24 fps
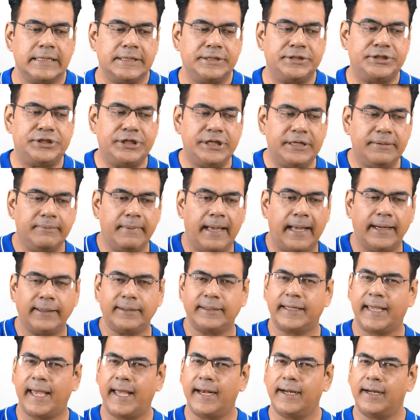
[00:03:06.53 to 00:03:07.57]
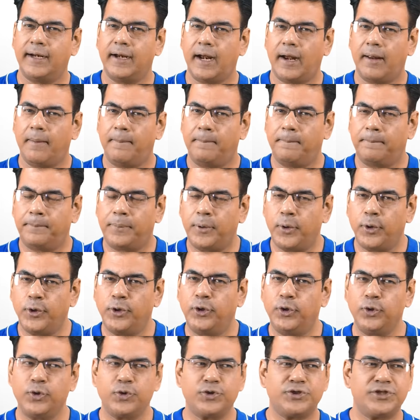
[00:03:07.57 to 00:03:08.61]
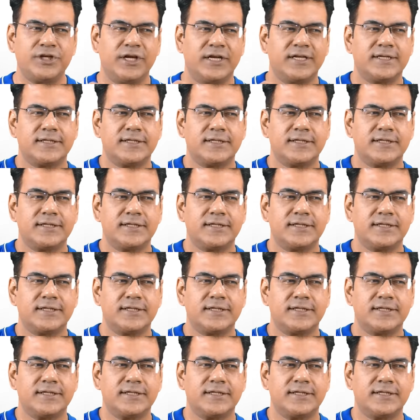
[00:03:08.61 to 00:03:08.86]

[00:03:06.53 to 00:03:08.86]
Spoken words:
GMAT can produce